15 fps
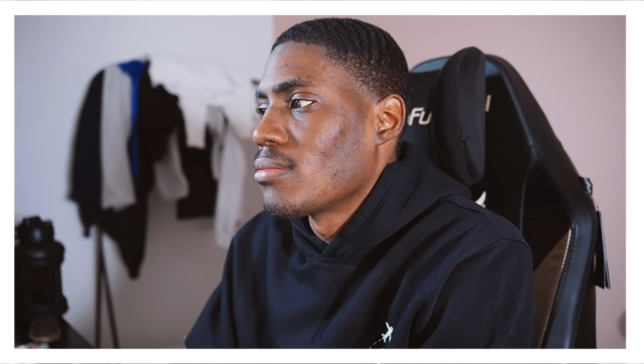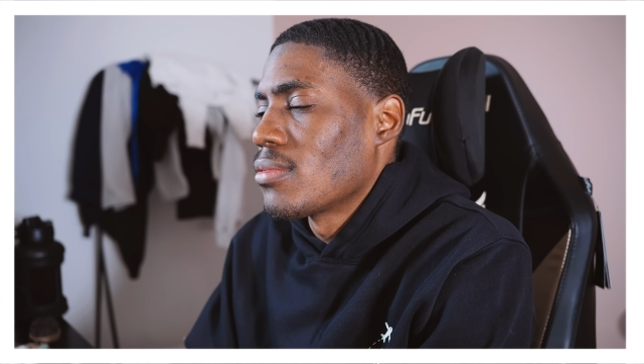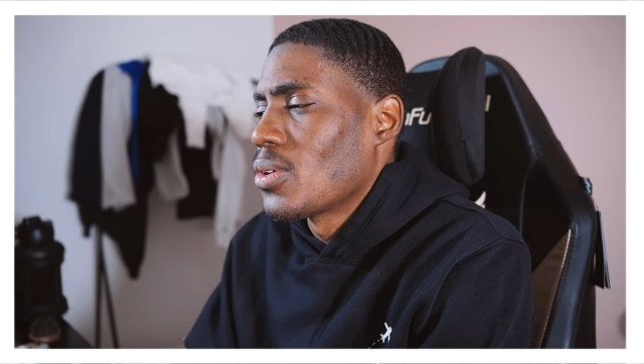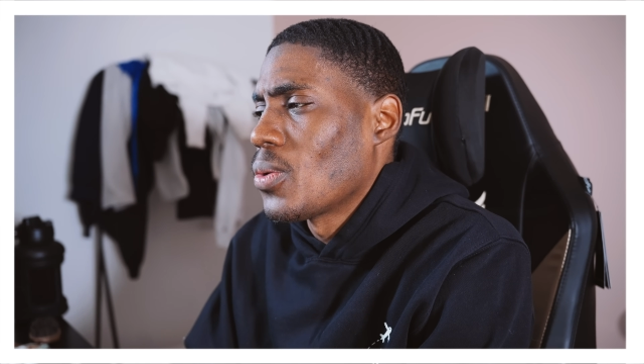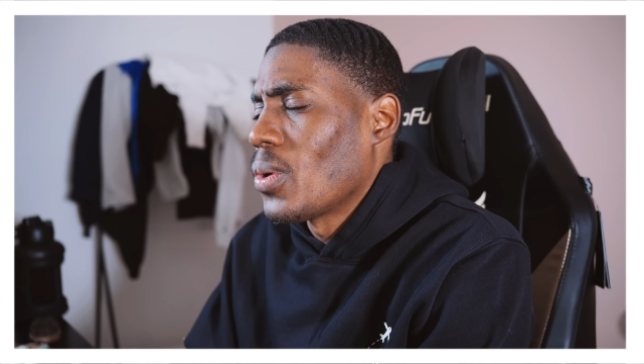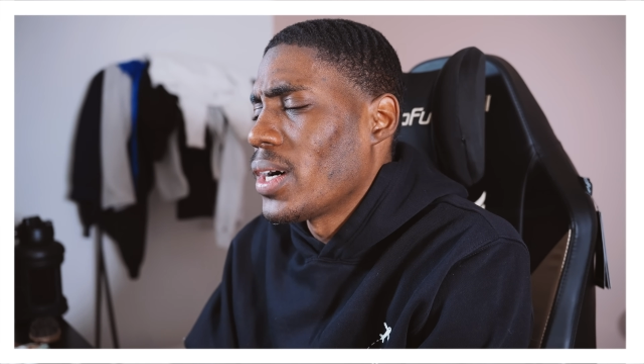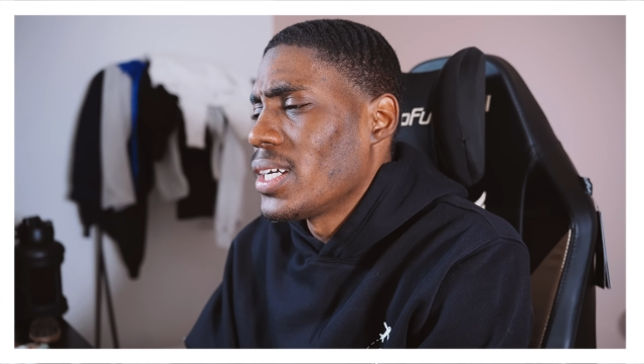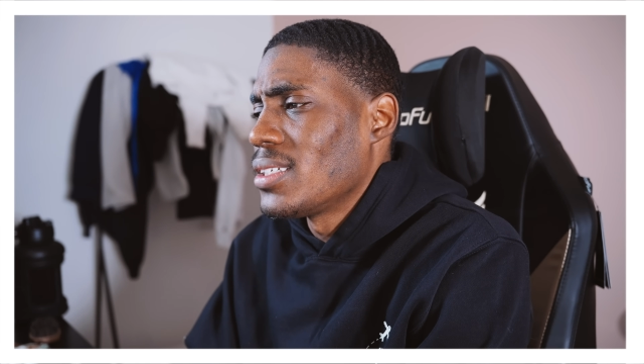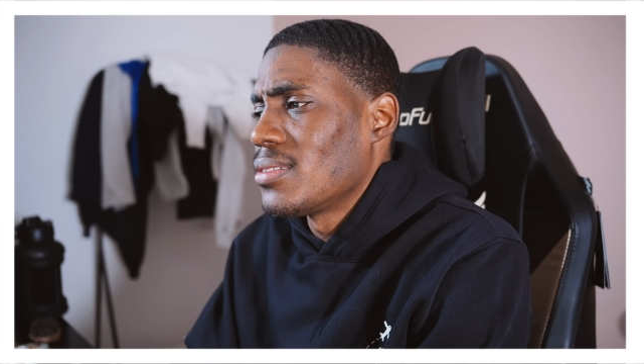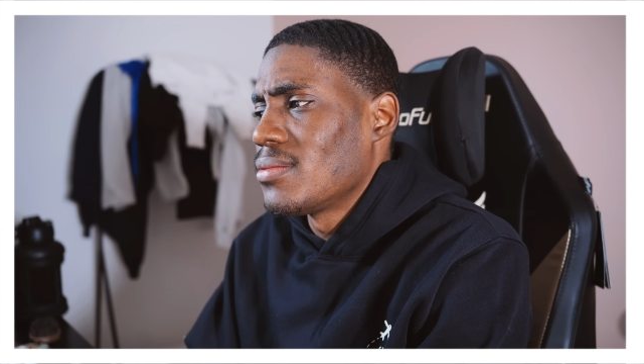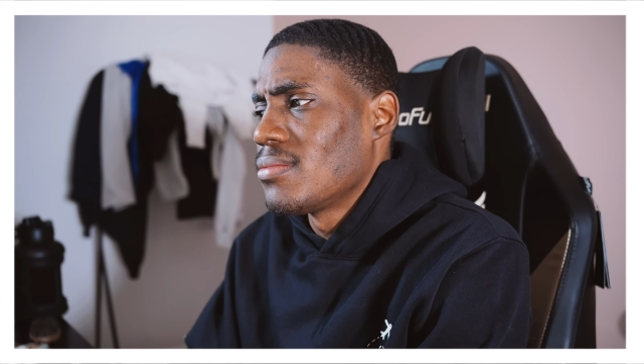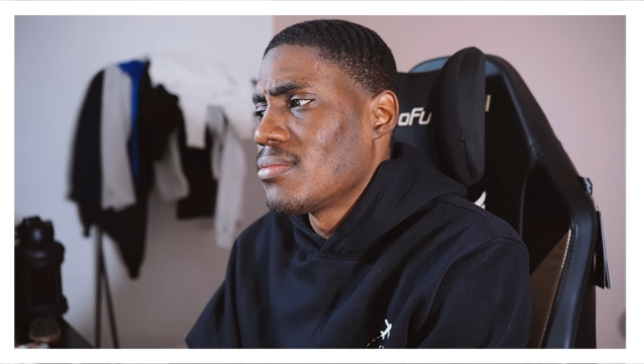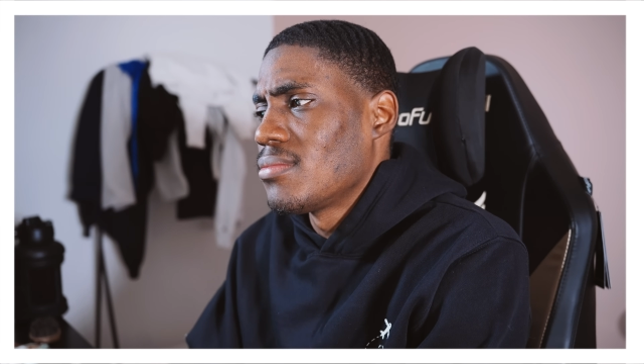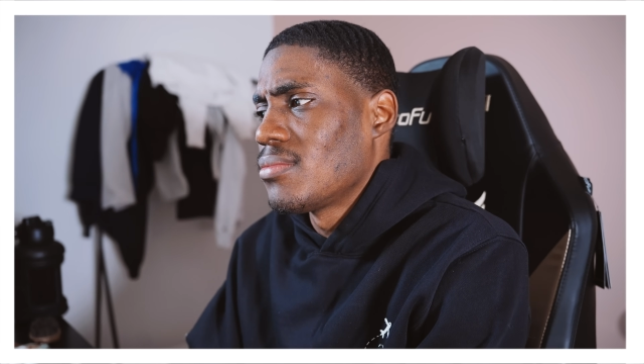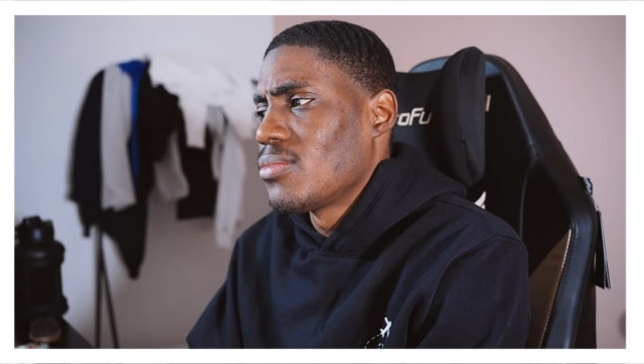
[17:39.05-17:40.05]
quite
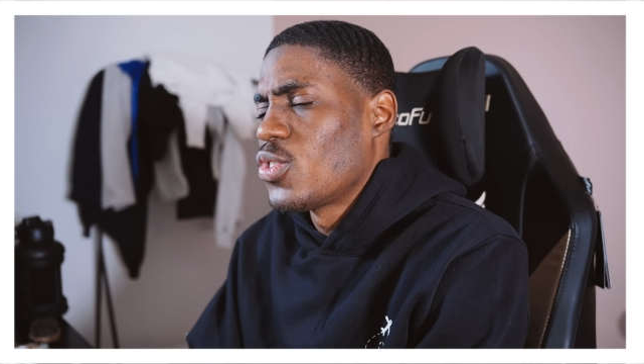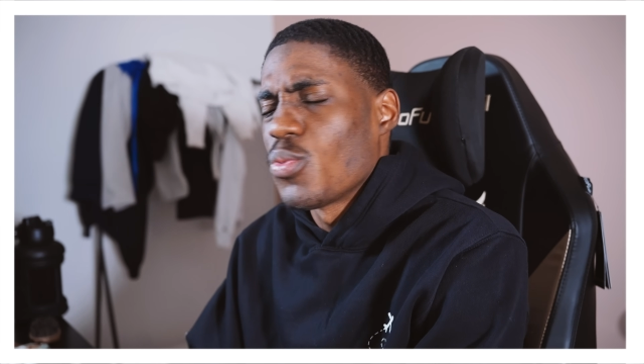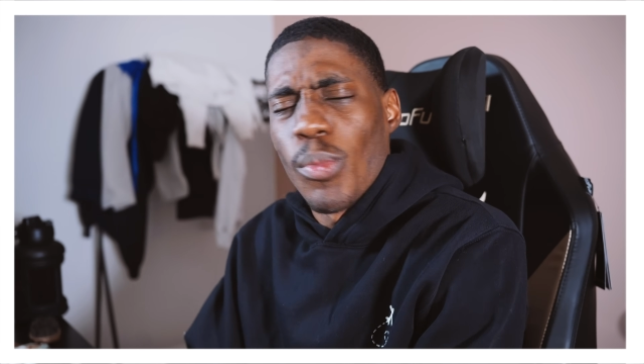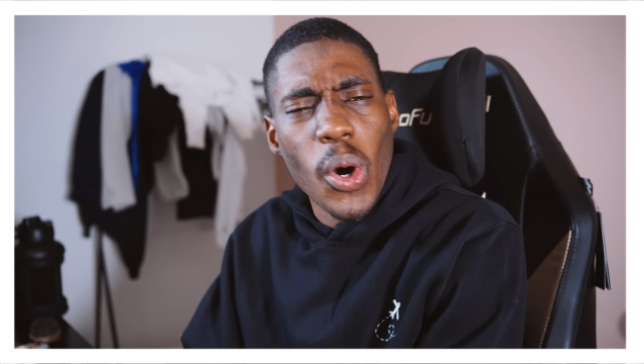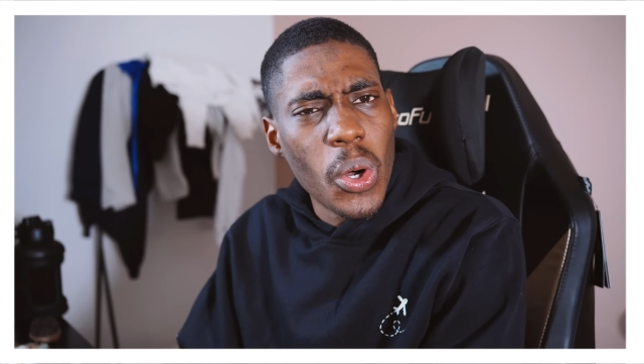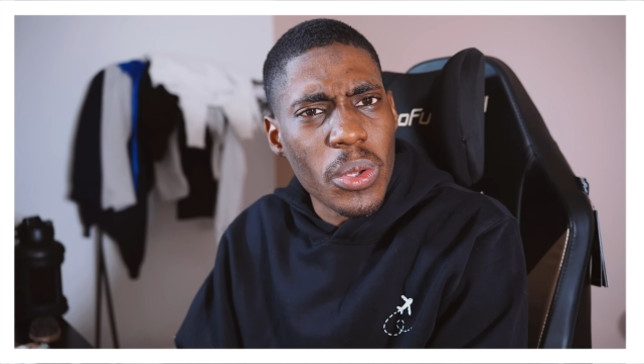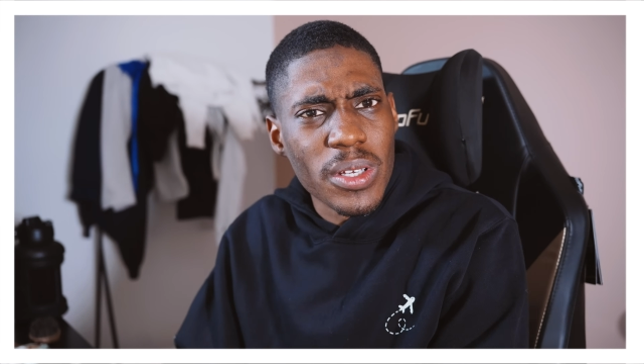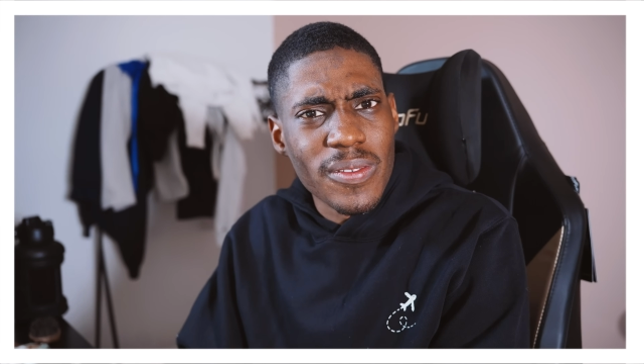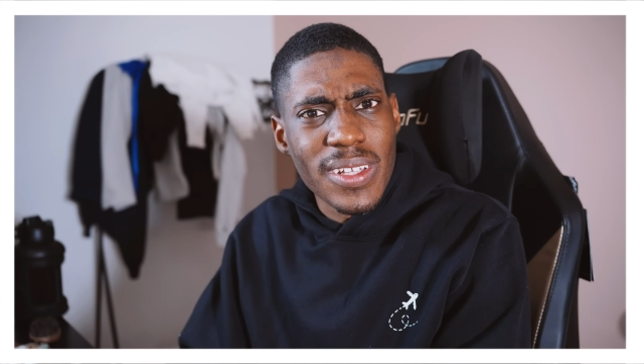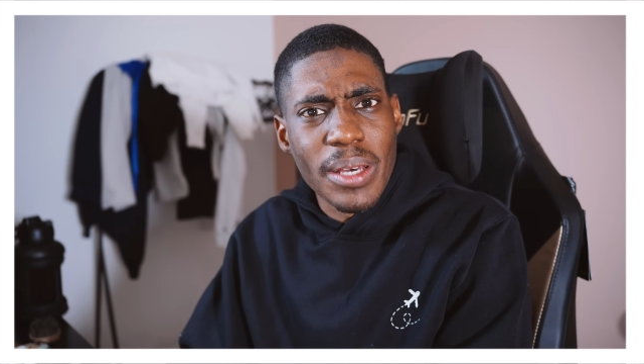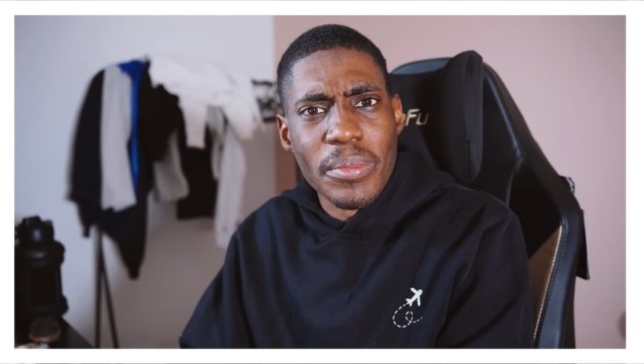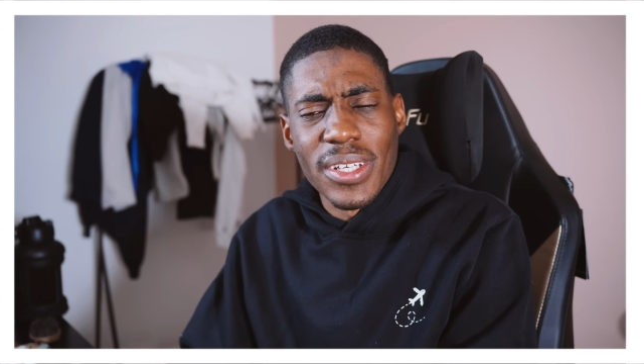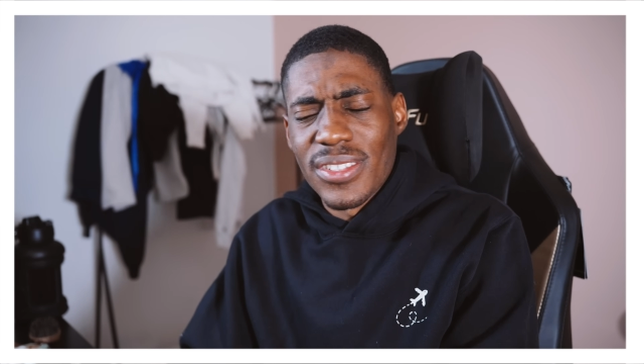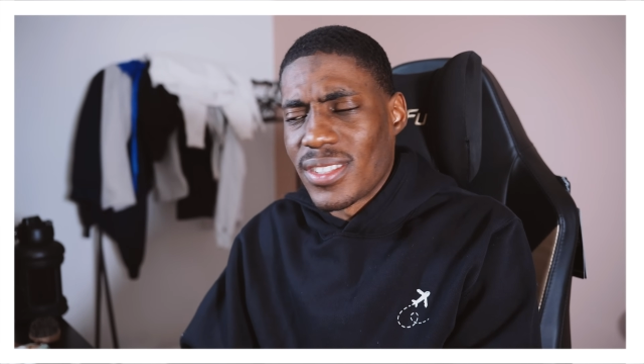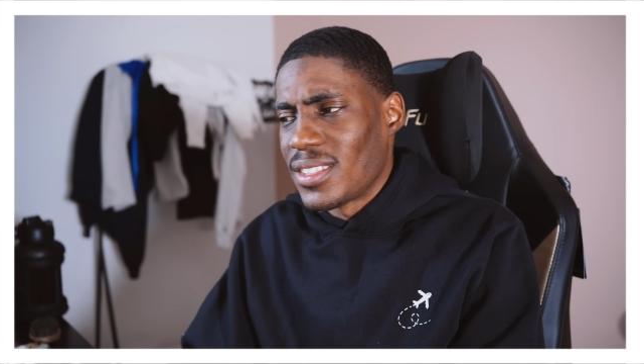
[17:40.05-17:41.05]
small, if that
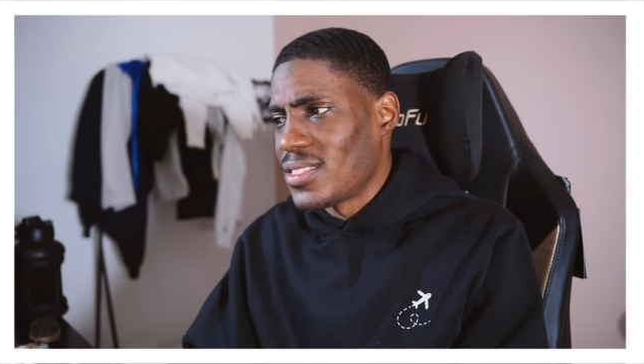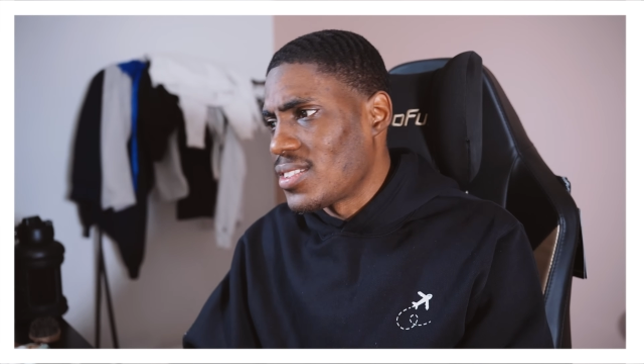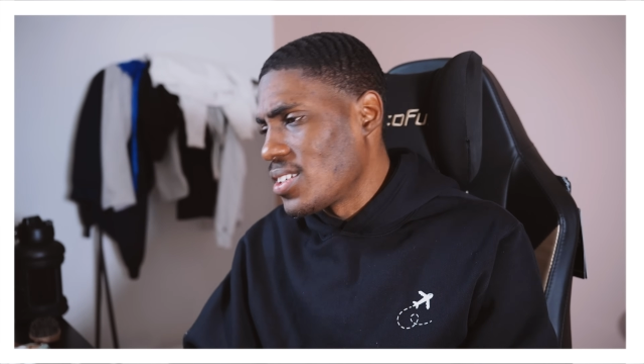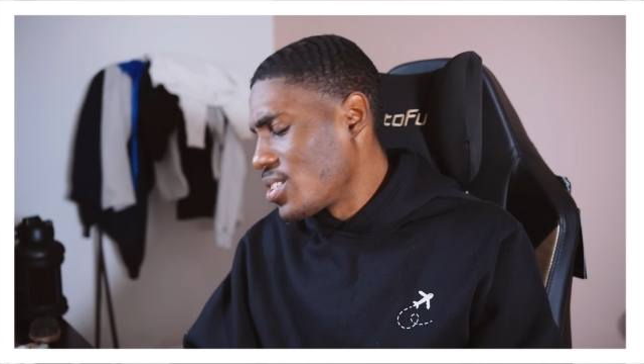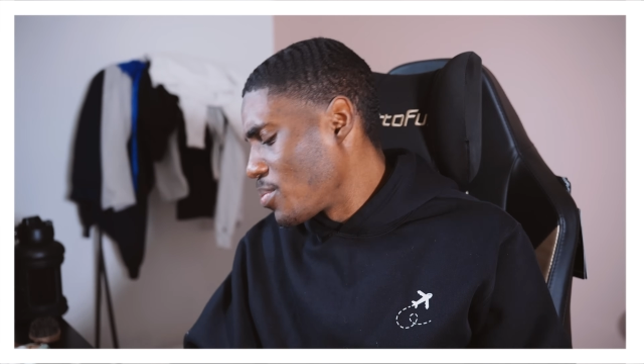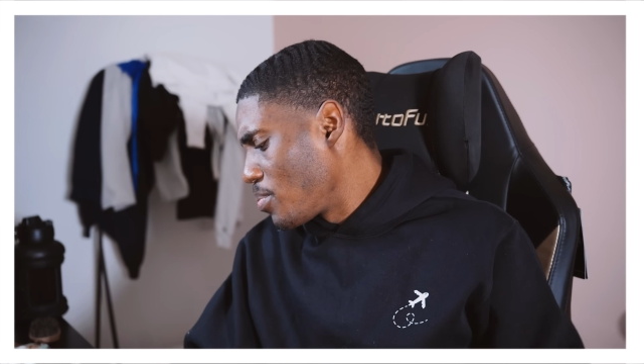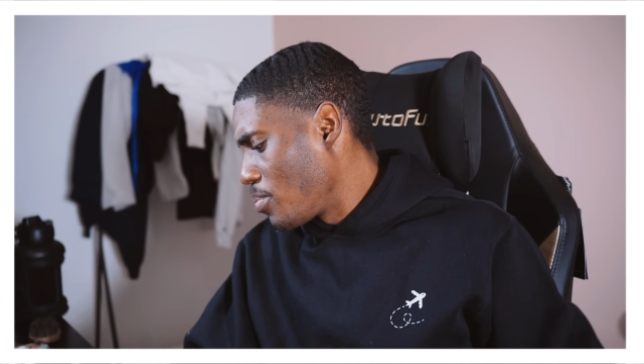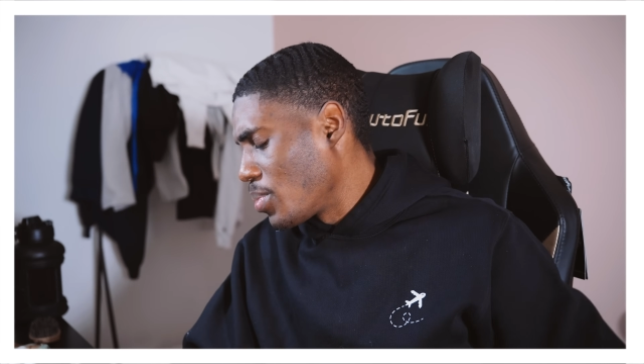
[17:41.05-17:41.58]
makes any sense,